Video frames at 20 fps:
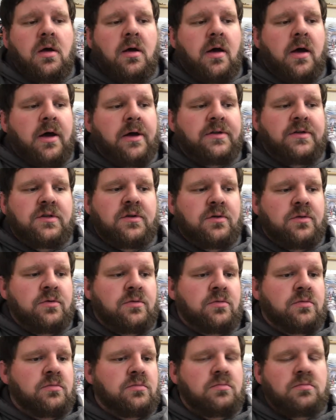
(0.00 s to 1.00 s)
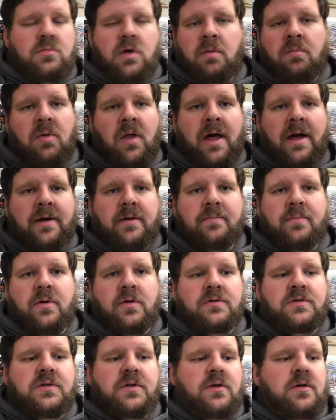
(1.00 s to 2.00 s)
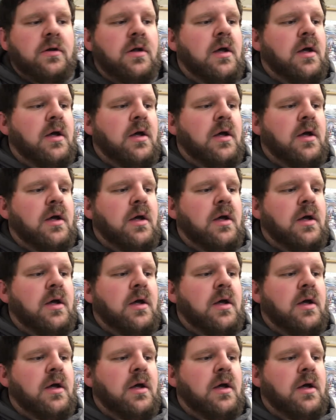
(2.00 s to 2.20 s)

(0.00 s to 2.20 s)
uh, to a black person,